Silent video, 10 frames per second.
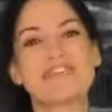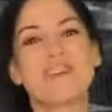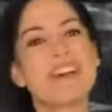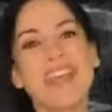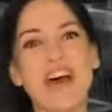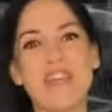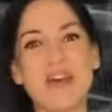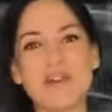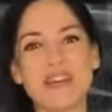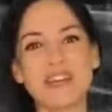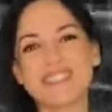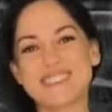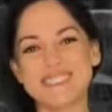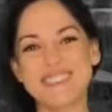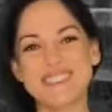Funny how that works.
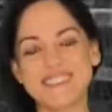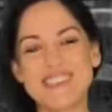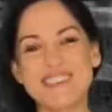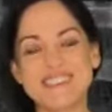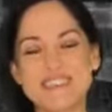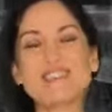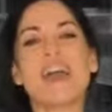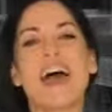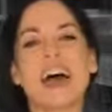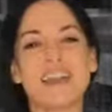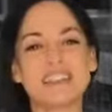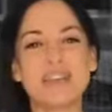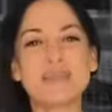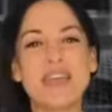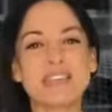So, yeah,
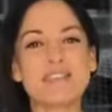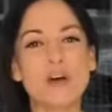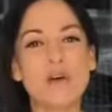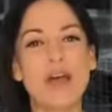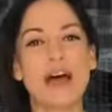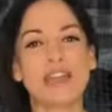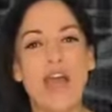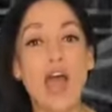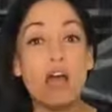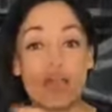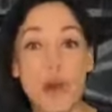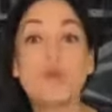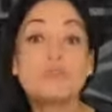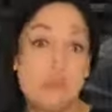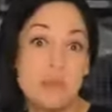until we get to vote on
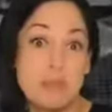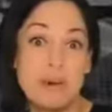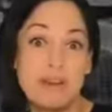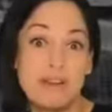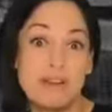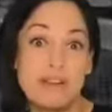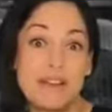those people,